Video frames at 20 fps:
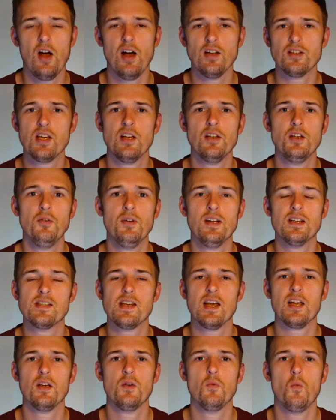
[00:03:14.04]
I'll tell you in a
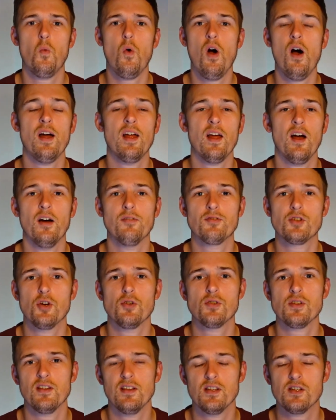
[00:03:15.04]
second why I've
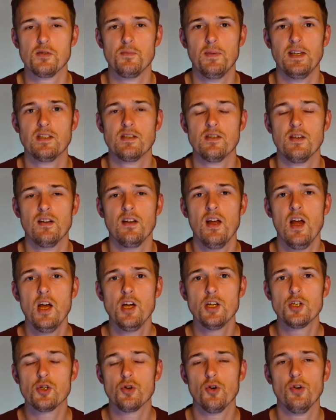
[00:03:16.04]
chosen the Smithson
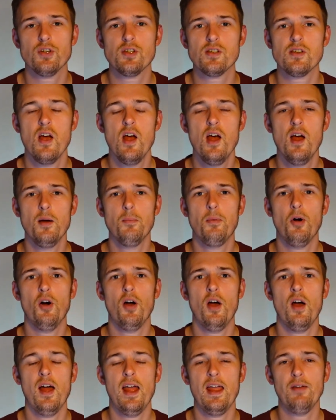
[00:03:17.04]
Trust.
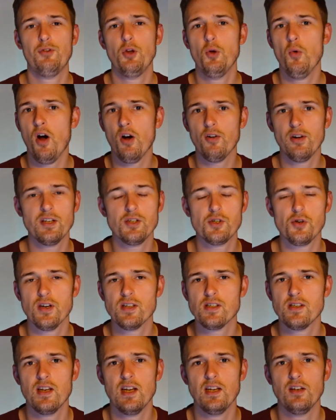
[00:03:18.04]
But if you are
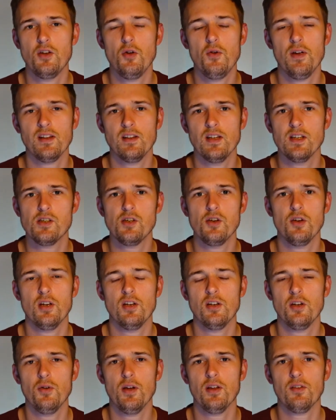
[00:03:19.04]
interested in doing this, you
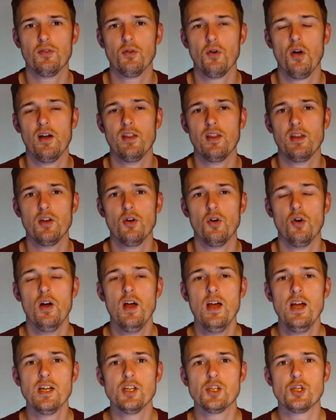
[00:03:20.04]
can do it through either your
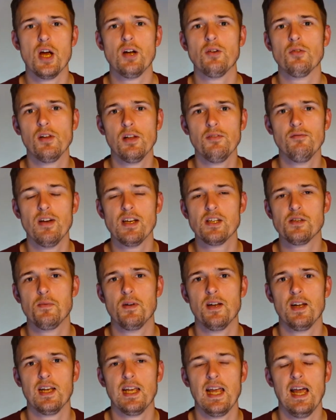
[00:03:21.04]
general
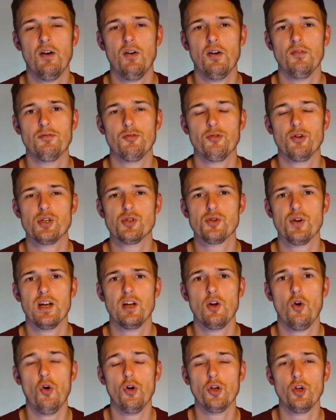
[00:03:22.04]
investment account on
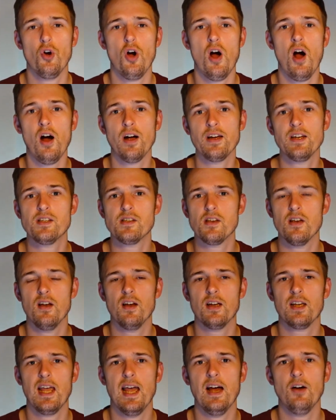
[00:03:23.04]
Freetrade or your ISA
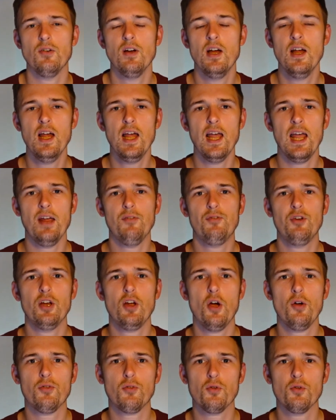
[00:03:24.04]
account. If you
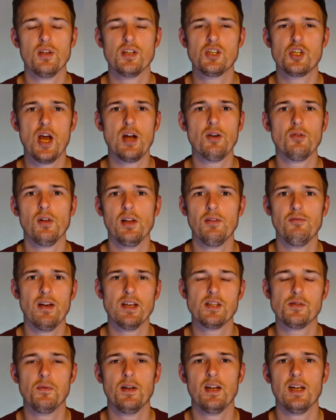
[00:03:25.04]
go through the general
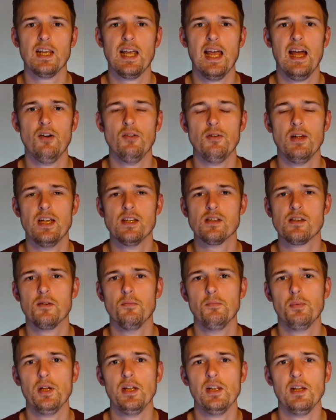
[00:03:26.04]
investment account, it's
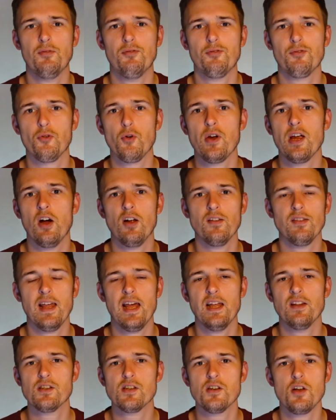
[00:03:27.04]
completely free on
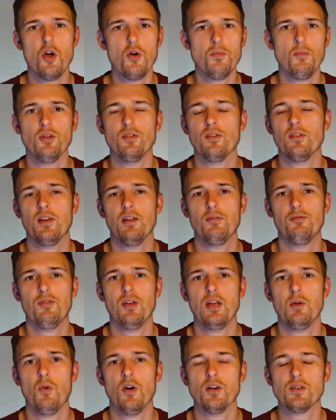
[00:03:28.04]
there. There's no monthly
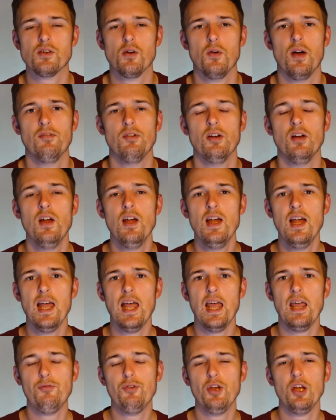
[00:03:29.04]
fee whatsoever.
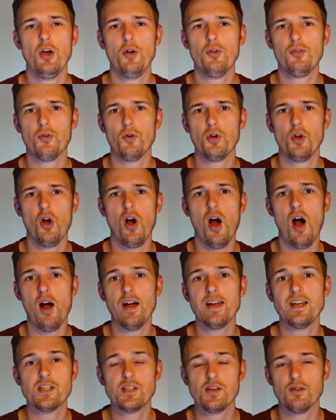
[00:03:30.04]
If you go through your
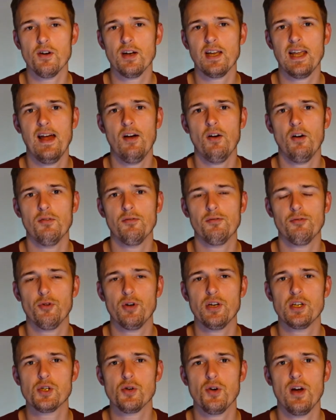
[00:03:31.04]
ISA account on
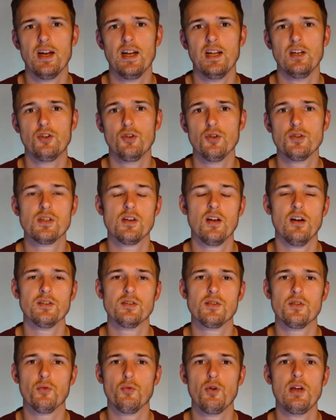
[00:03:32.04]
Freetrade, it does
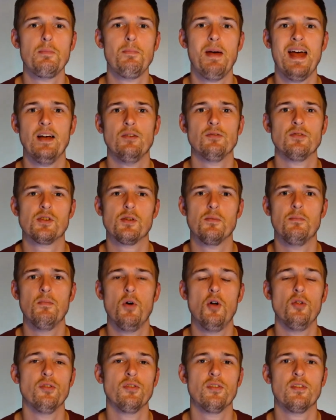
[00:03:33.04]
cost £3 a
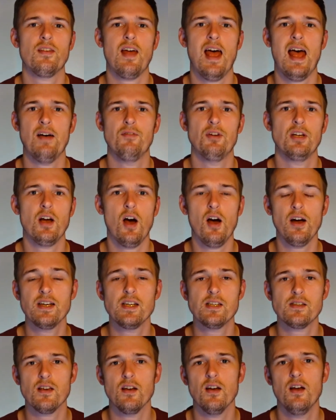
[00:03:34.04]
month to have an
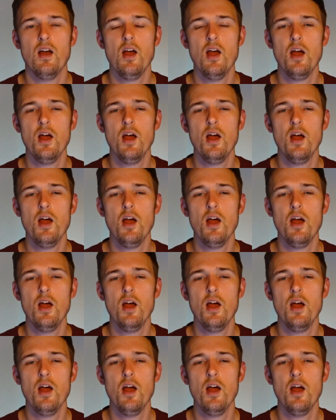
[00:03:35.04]
ISA,